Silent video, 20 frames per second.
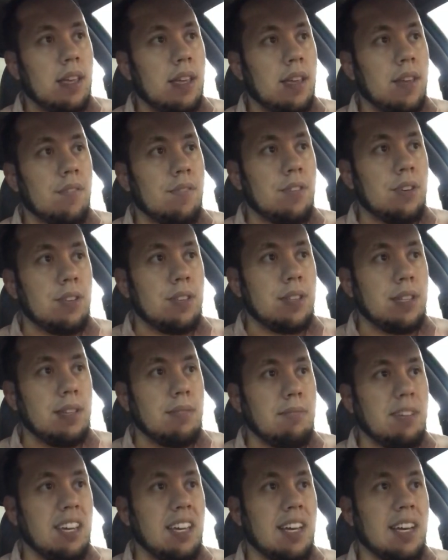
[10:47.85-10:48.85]
If only
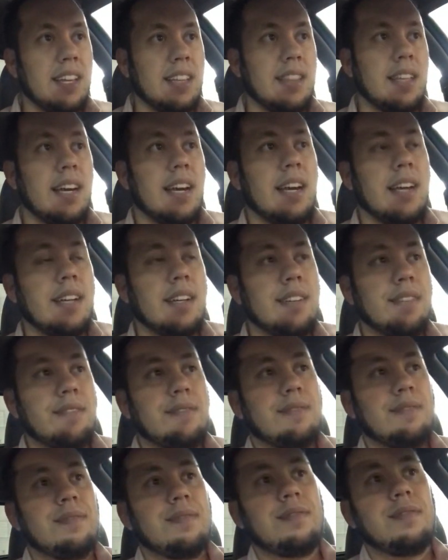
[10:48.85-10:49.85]
we had that
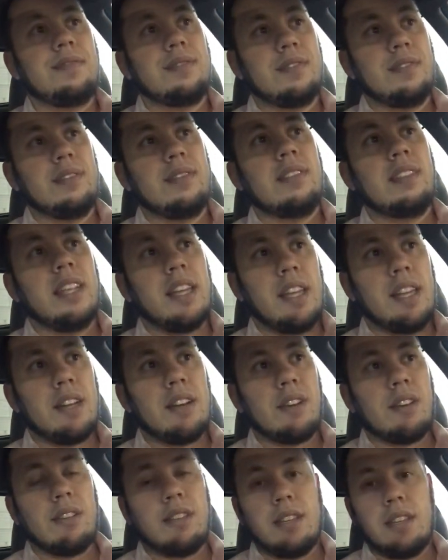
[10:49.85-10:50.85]
in
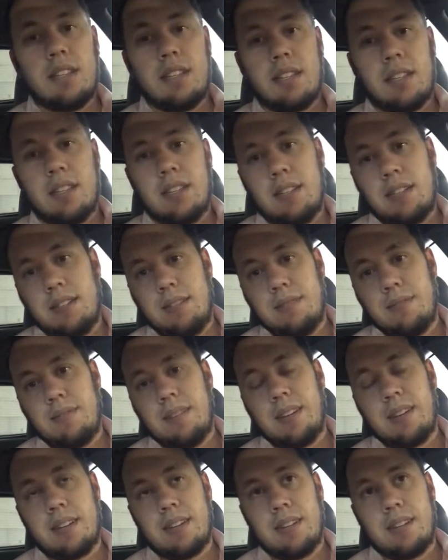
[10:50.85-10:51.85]
our league,
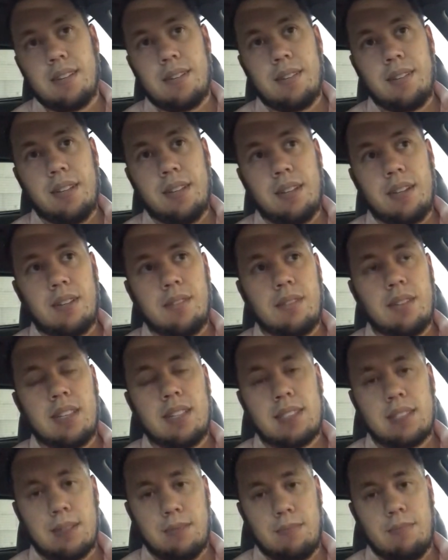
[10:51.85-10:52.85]
we could,
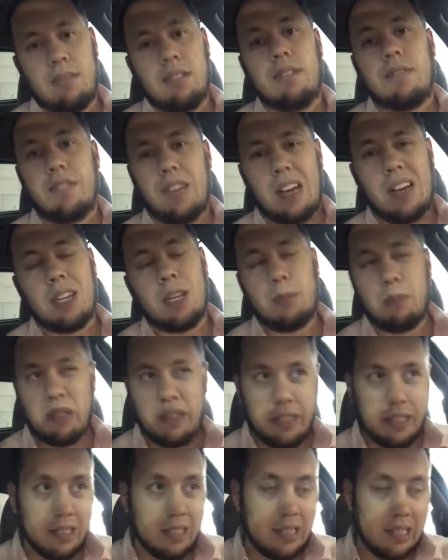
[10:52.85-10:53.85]
get some real
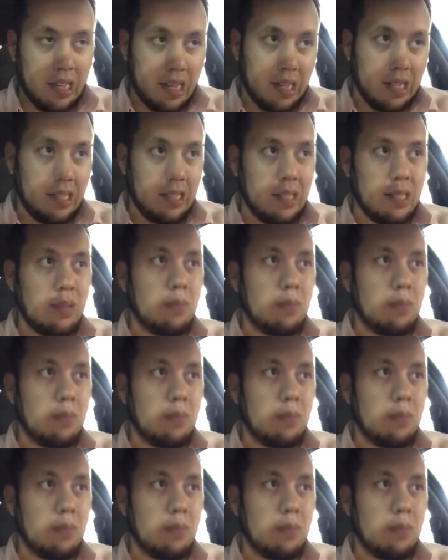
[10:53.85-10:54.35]
valuable insight.